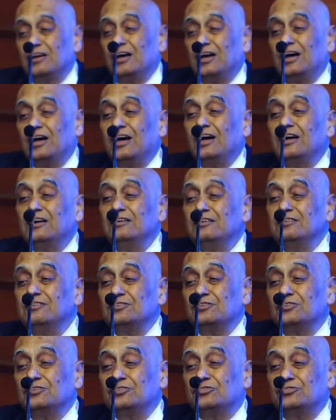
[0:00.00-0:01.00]
And
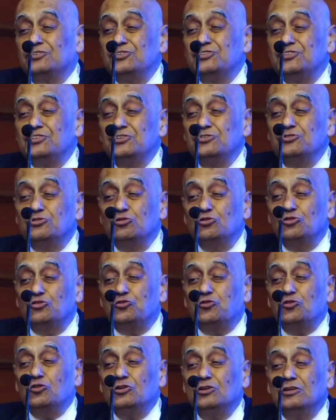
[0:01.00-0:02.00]
this is
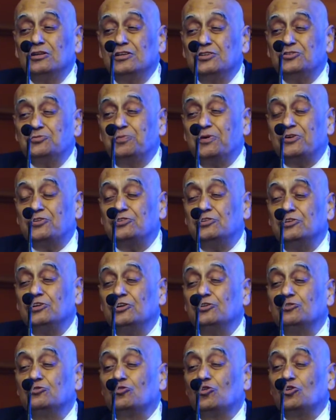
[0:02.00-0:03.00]
useful
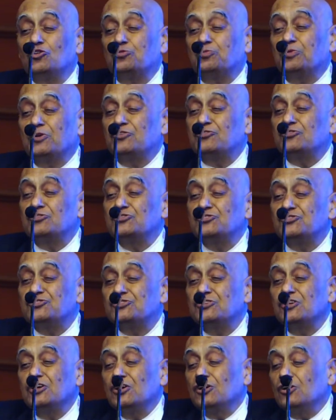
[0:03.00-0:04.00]
especially in those
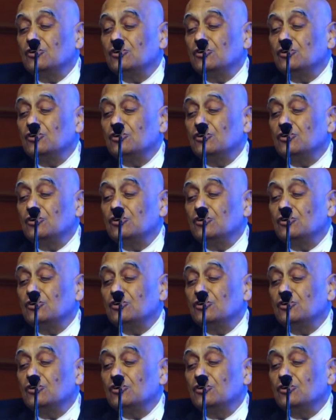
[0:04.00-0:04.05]
patients